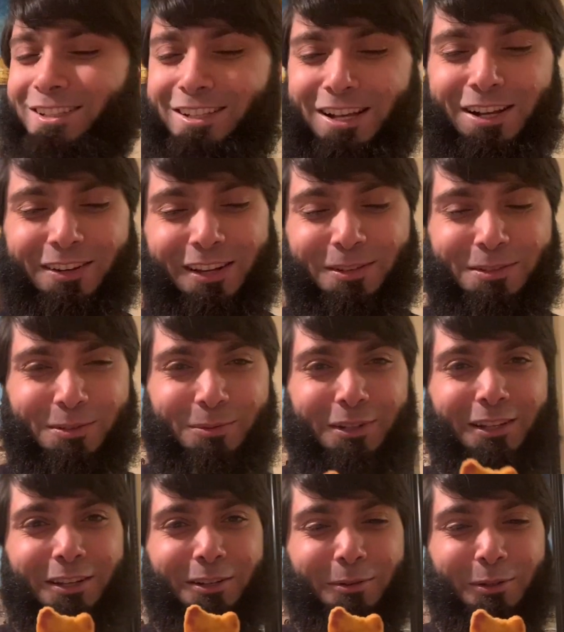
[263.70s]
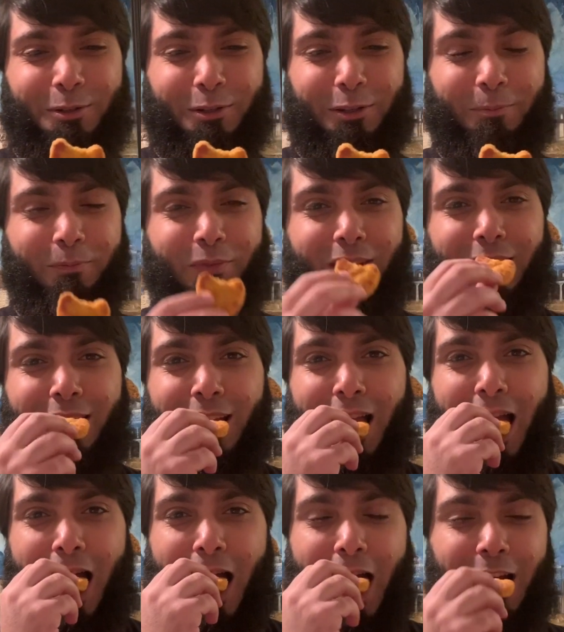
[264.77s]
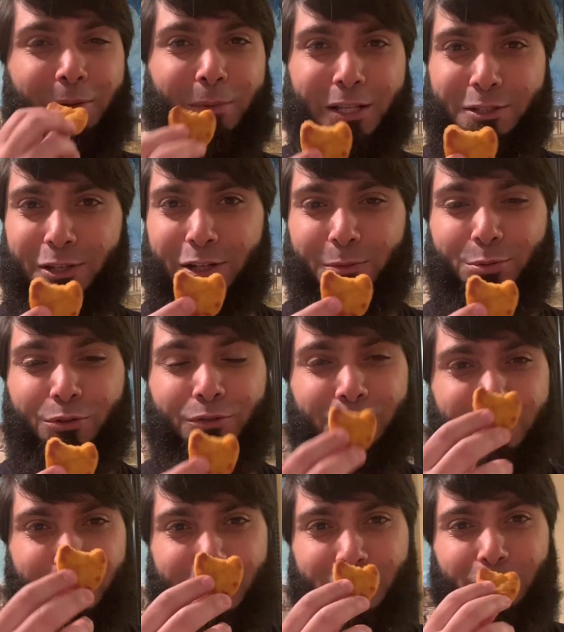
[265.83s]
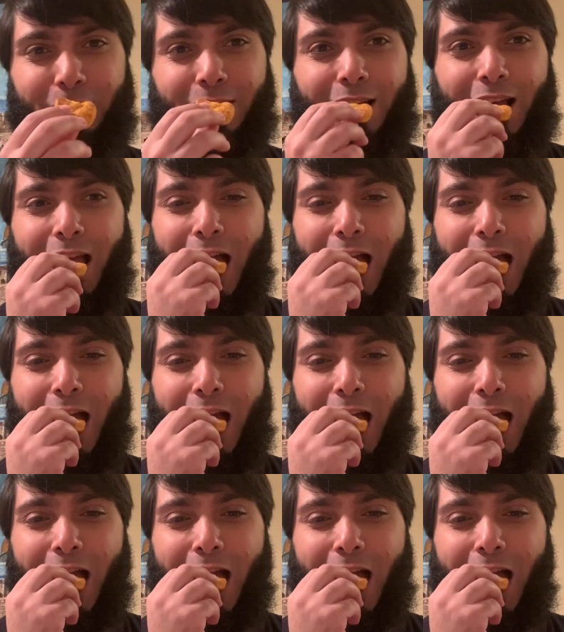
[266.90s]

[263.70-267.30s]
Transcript: All right, bismillah, all right. All right, my son approves, bismillah.